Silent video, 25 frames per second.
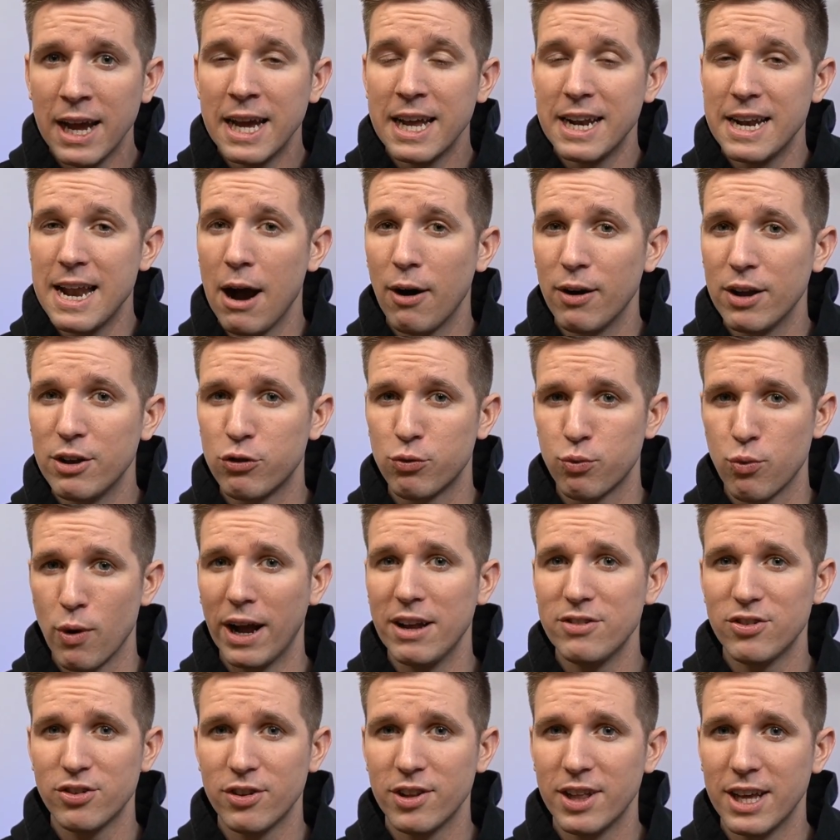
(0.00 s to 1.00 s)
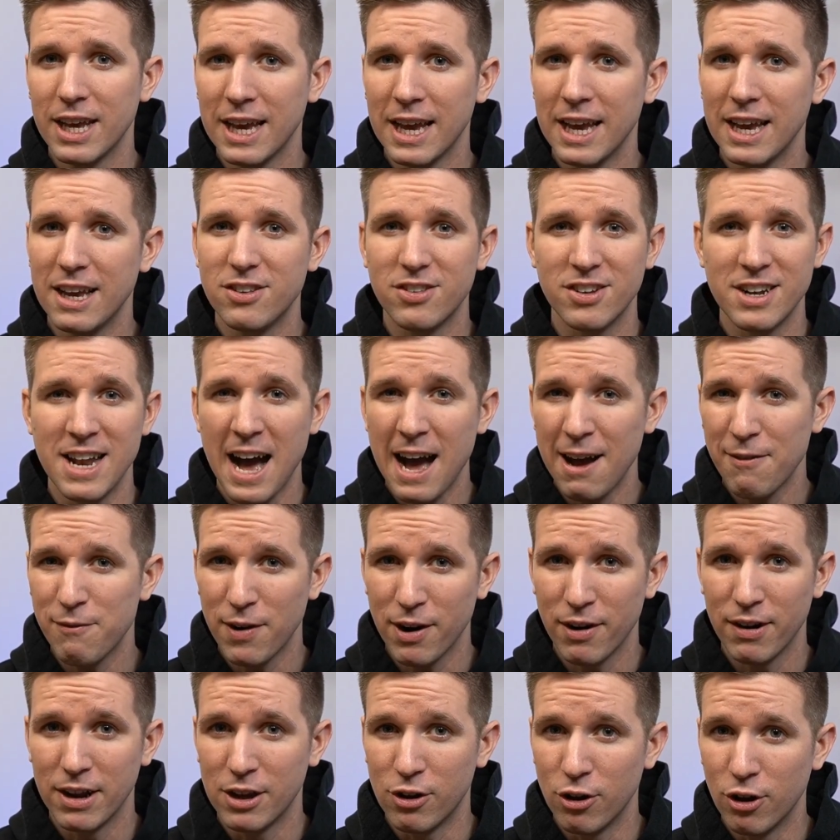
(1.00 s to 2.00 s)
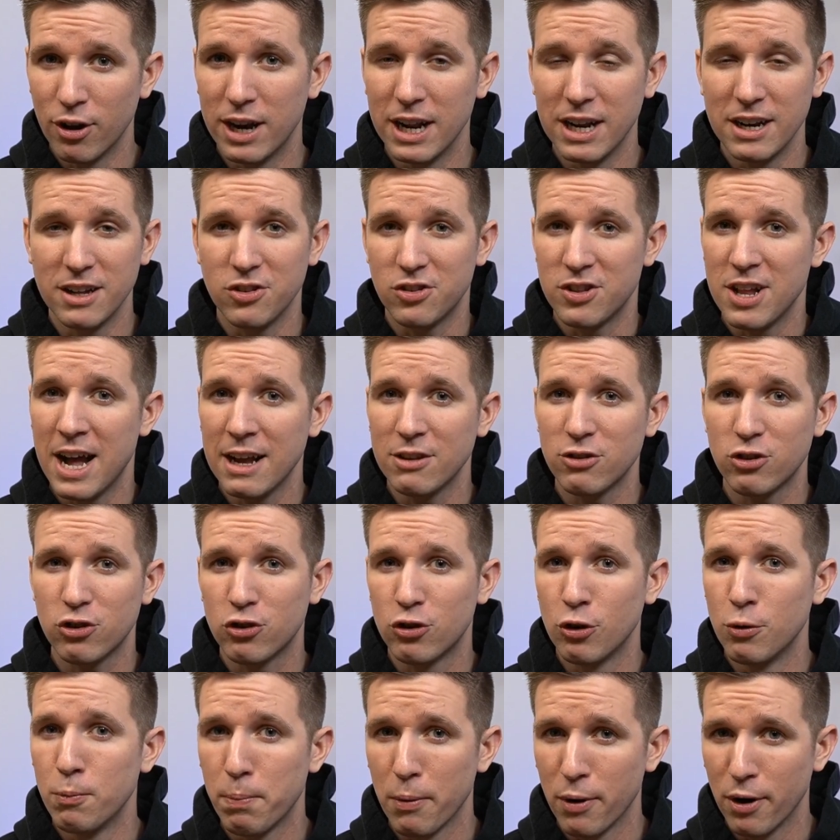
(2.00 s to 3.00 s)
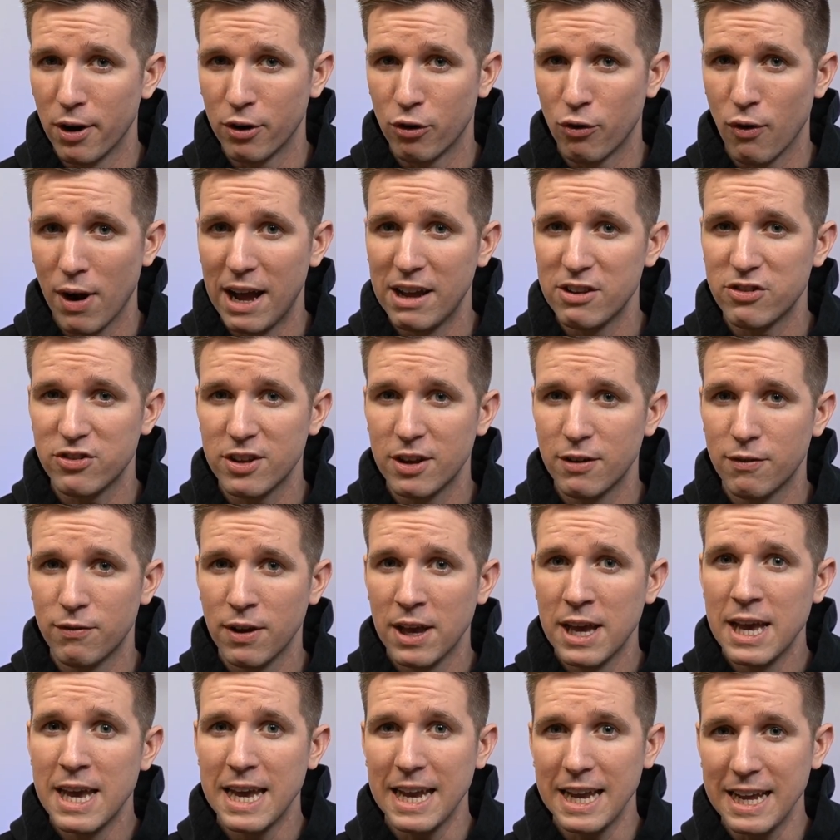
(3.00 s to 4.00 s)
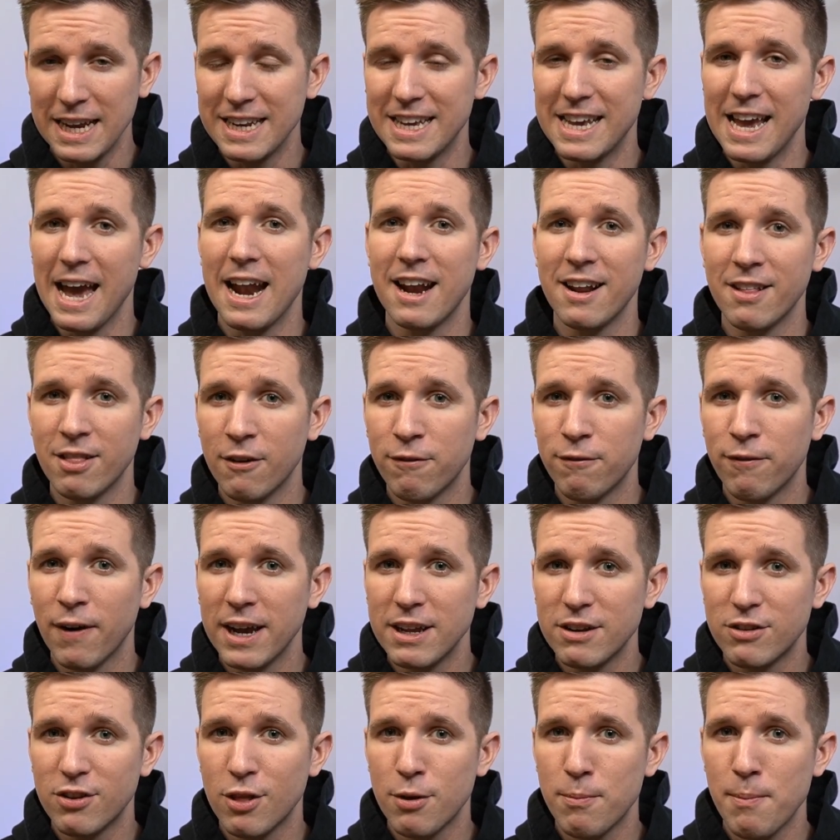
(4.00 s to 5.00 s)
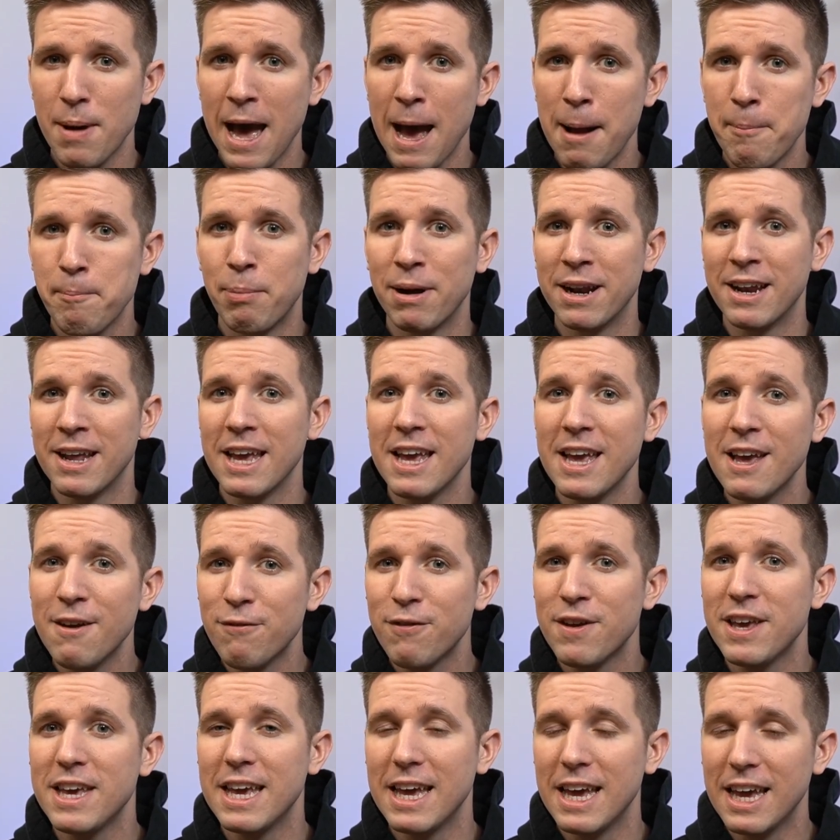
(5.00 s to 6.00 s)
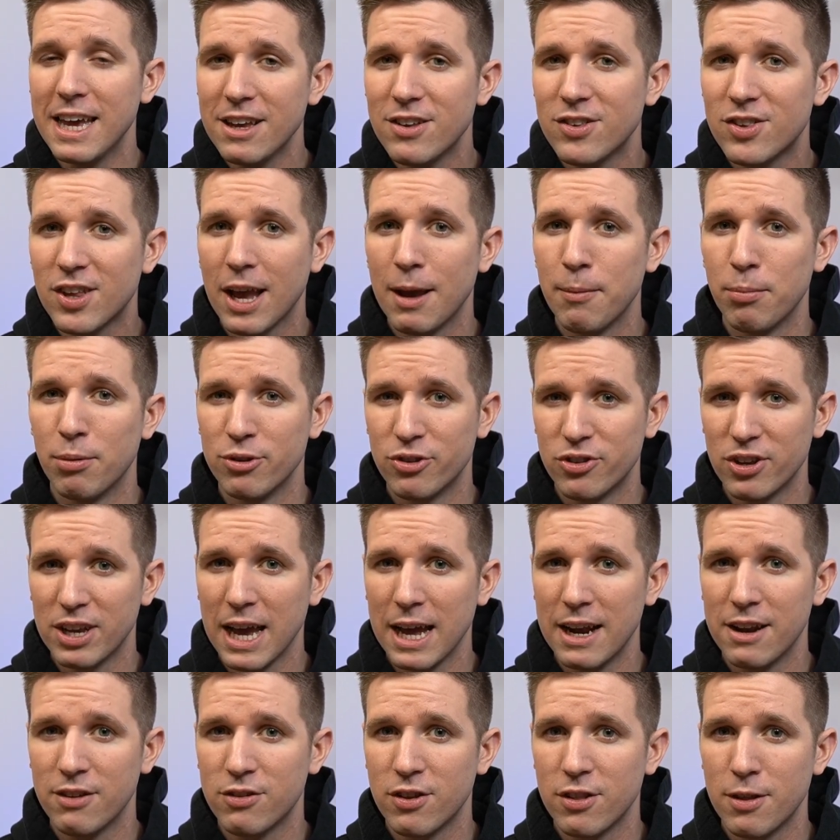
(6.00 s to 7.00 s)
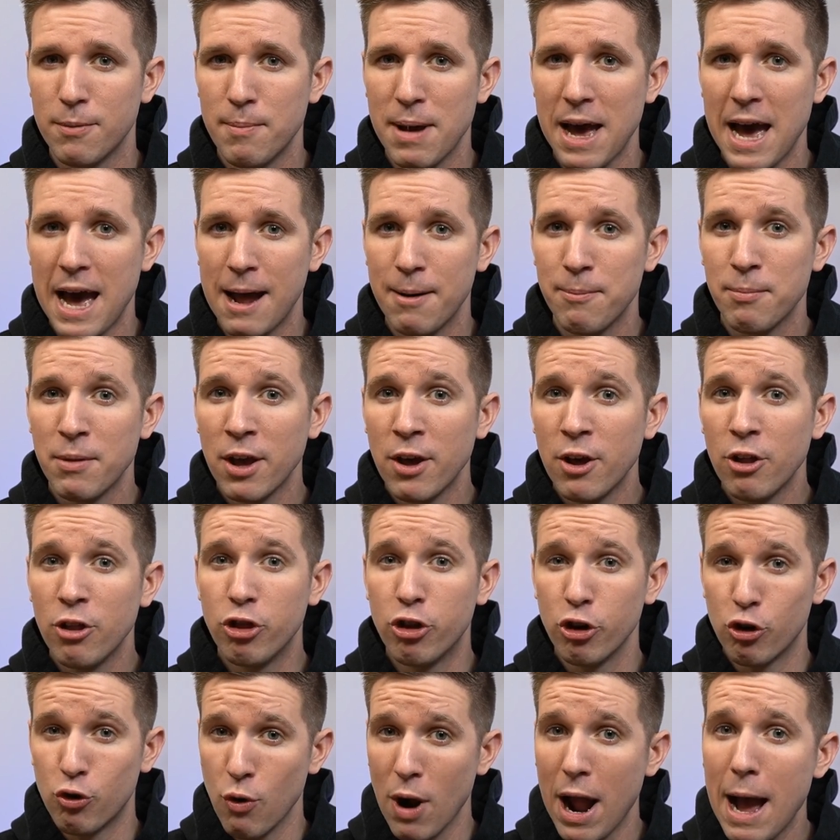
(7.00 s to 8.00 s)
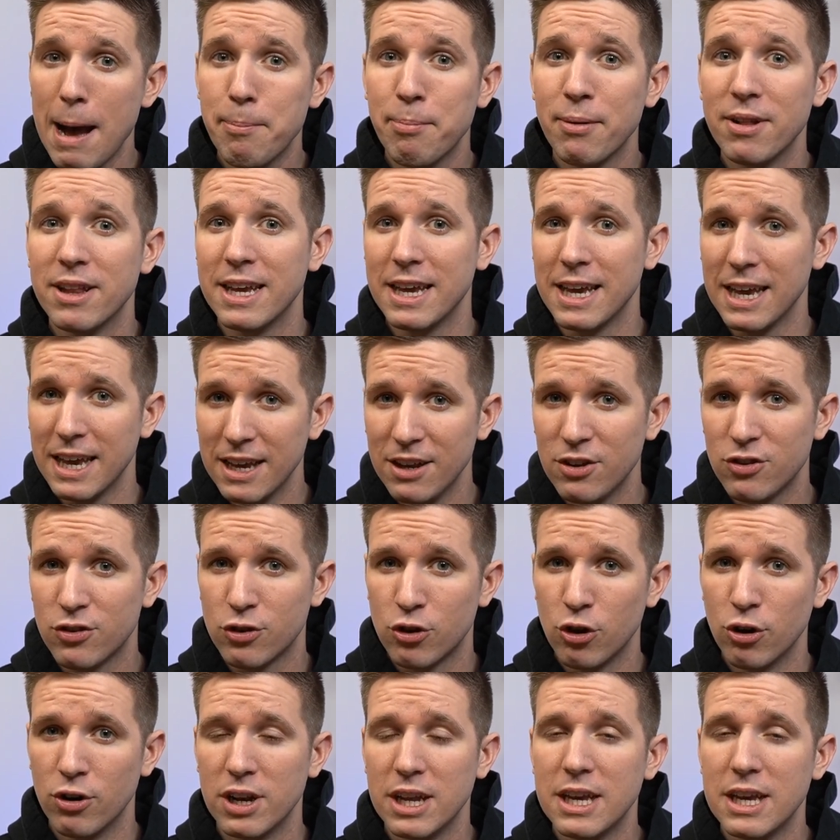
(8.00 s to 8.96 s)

Now, his wrestling is not very good and he's not super aggressive in getting the fight to the mat, but if he is able to get it to the mat, the grappling is good.